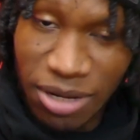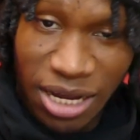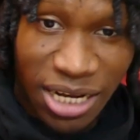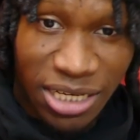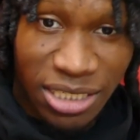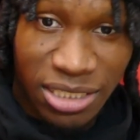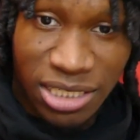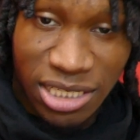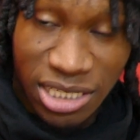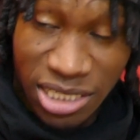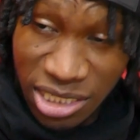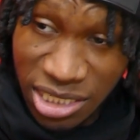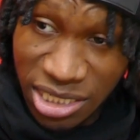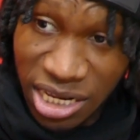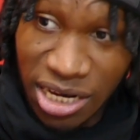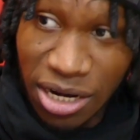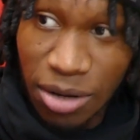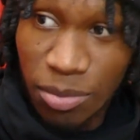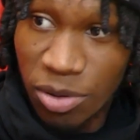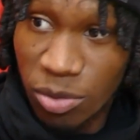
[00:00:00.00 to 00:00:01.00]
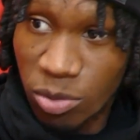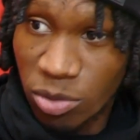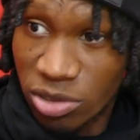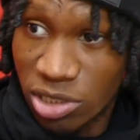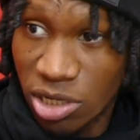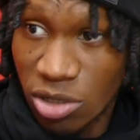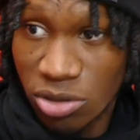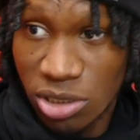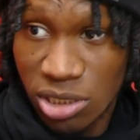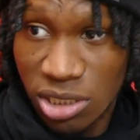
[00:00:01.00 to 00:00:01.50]
And since then, I've been with
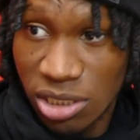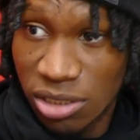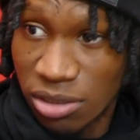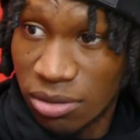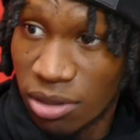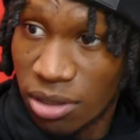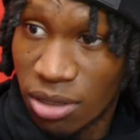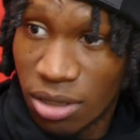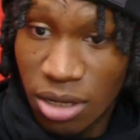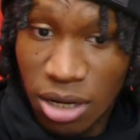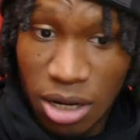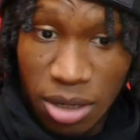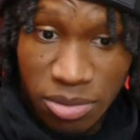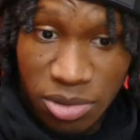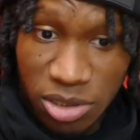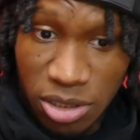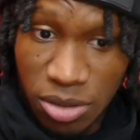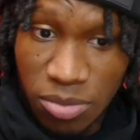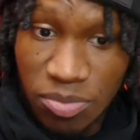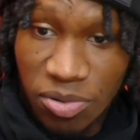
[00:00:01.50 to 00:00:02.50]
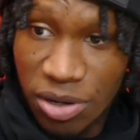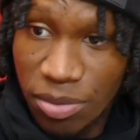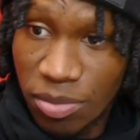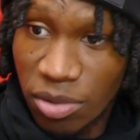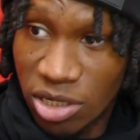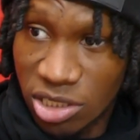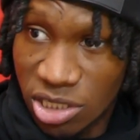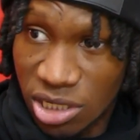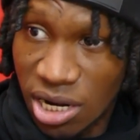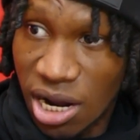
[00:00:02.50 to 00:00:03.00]
Chelsea up to pretty
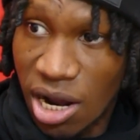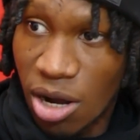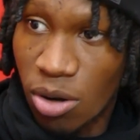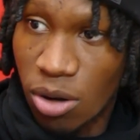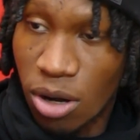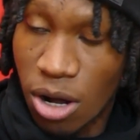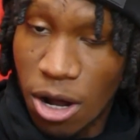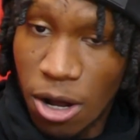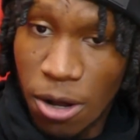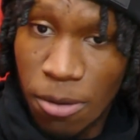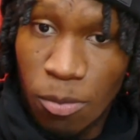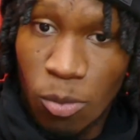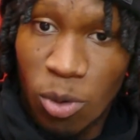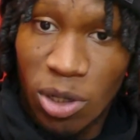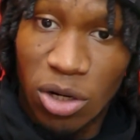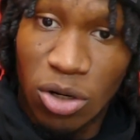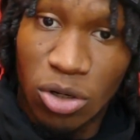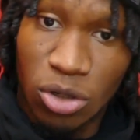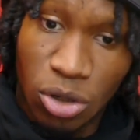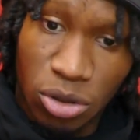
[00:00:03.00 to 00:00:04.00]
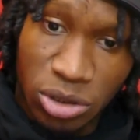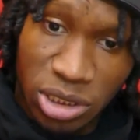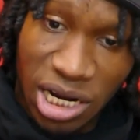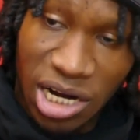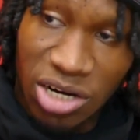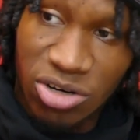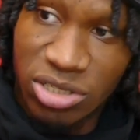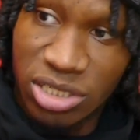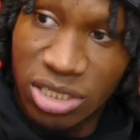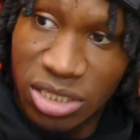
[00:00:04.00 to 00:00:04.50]
much now. Went on loan to
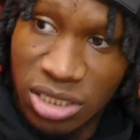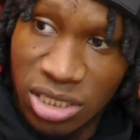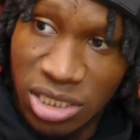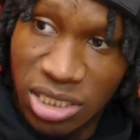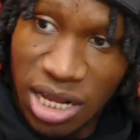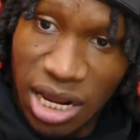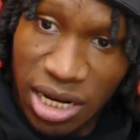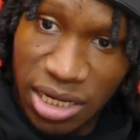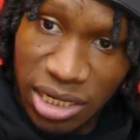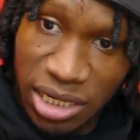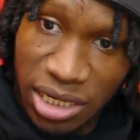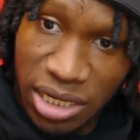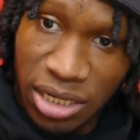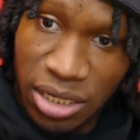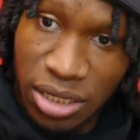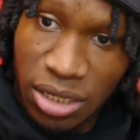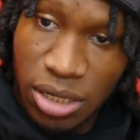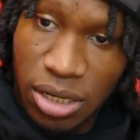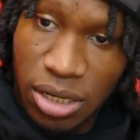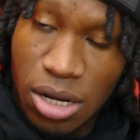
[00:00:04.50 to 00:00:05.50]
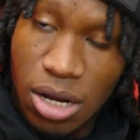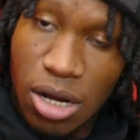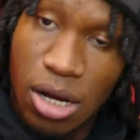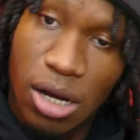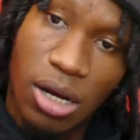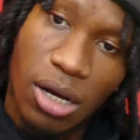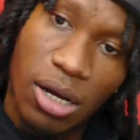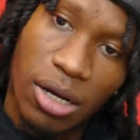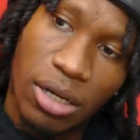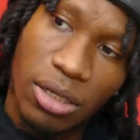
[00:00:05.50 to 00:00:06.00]
Accrington Stanley
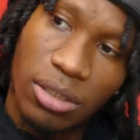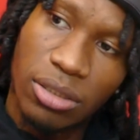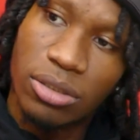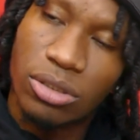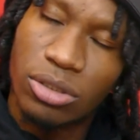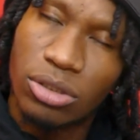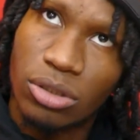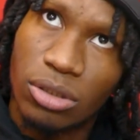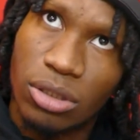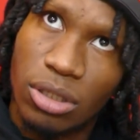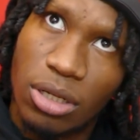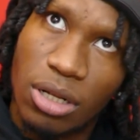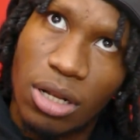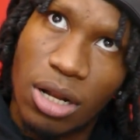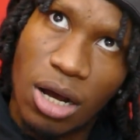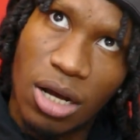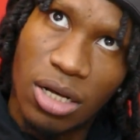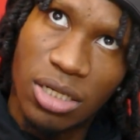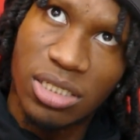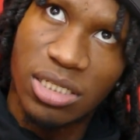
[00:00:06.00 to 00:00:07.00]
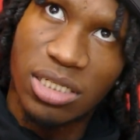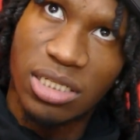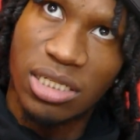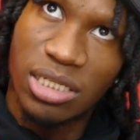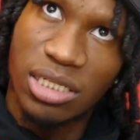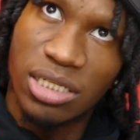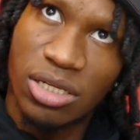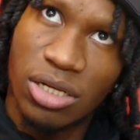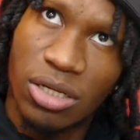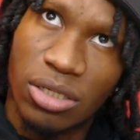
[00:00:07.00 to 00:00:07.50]
last
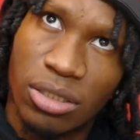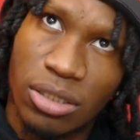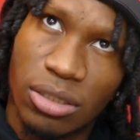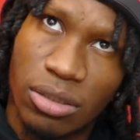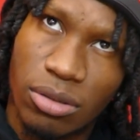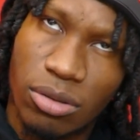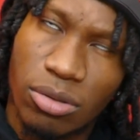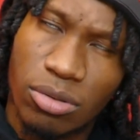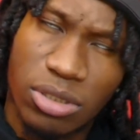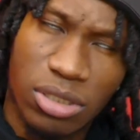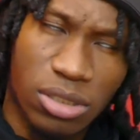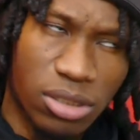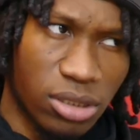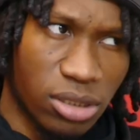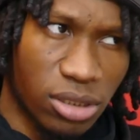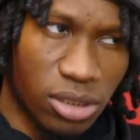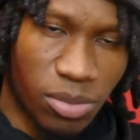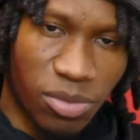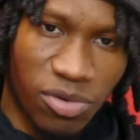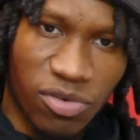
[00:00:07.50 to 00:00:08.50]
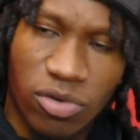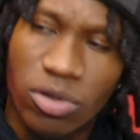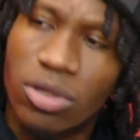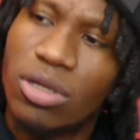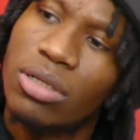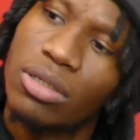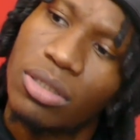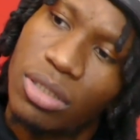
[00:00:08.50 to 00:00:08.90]
season. What was it, the season before?